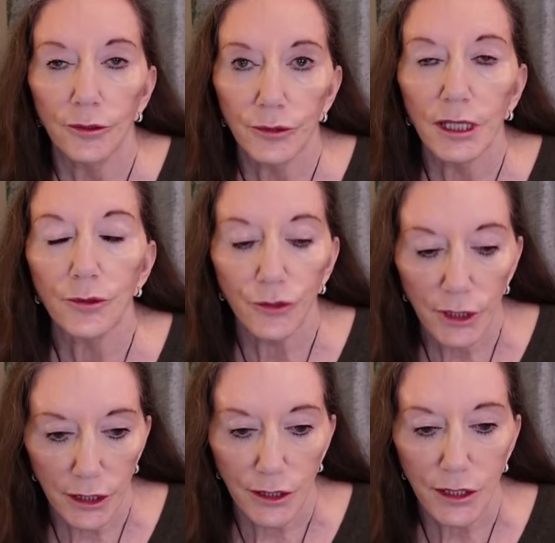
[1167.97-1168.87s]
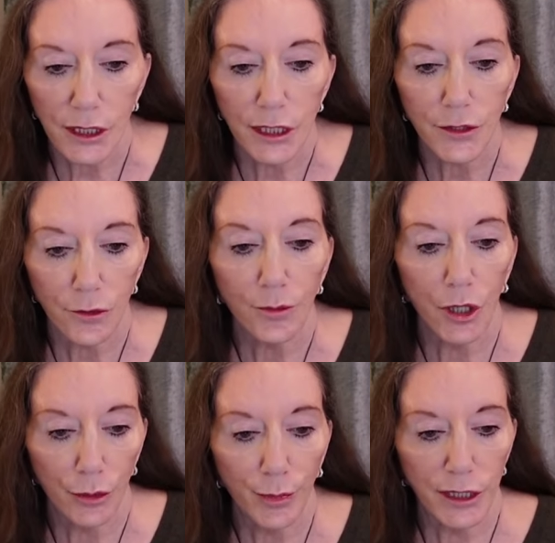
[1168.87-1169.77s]
Now, this is from
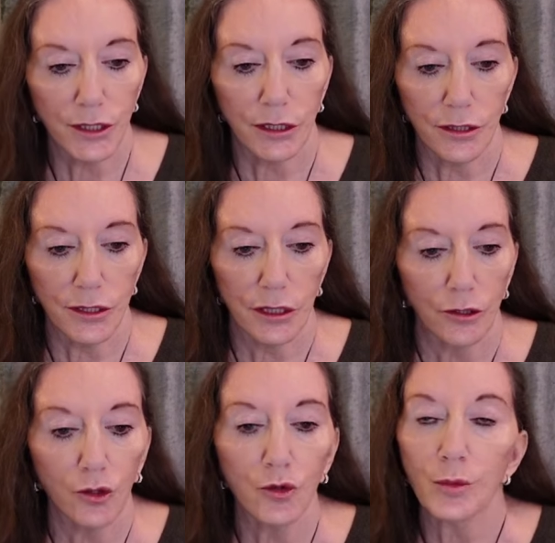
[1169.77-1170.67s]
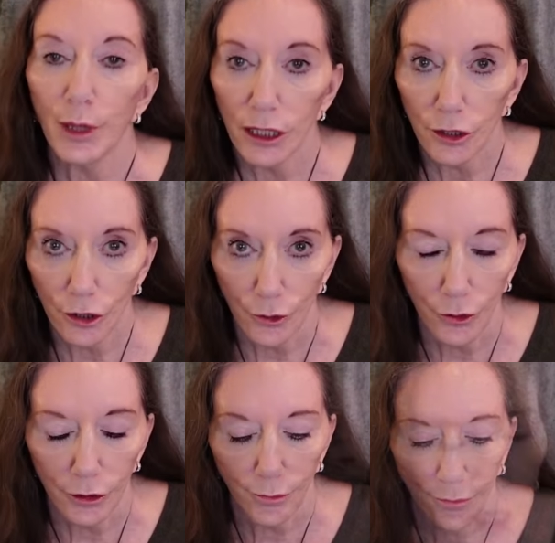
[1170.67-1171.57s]
her business called Pelagona.